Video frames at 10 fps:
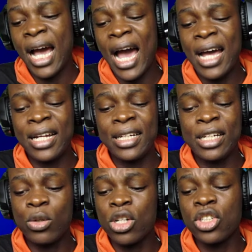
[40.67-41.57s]
Uh,
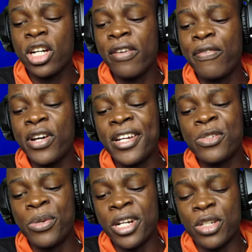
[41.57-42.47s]
it was not a fun
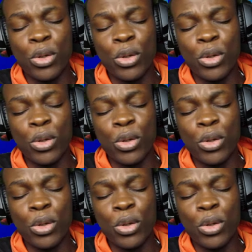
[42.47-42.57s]
experience.